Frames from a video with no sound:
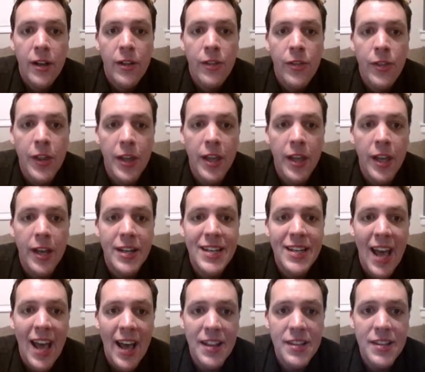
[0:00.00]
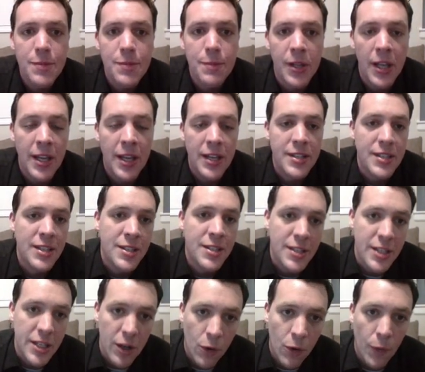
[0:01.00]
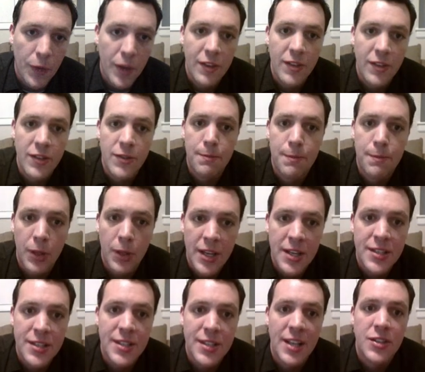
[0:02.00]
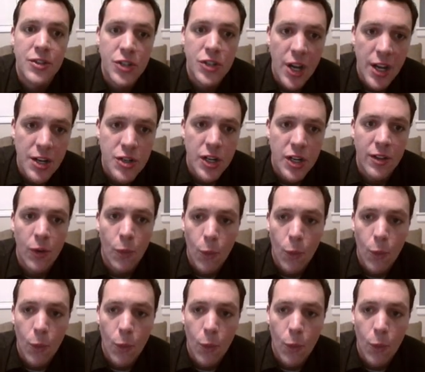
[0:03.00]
The tens place is the only place that's changing.